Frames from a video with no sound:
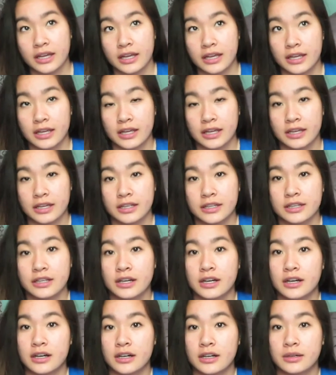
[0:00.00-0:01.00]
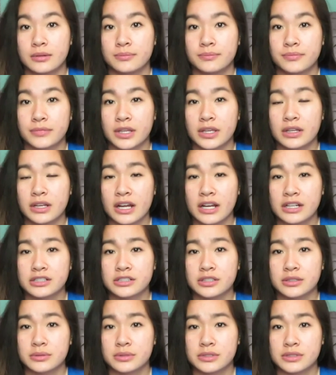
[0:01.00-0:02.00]
And it
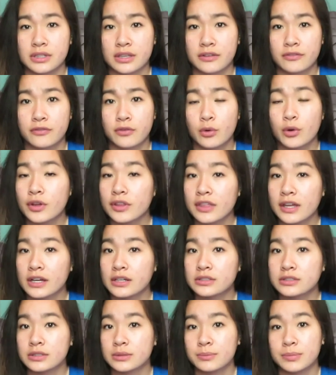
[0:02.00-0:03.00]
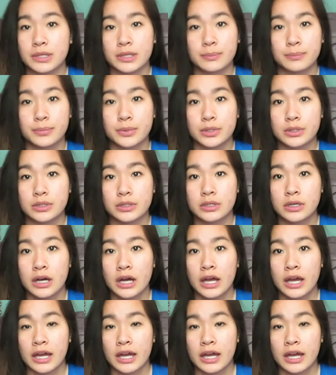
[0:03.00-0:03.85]
actually was like 4,000 people.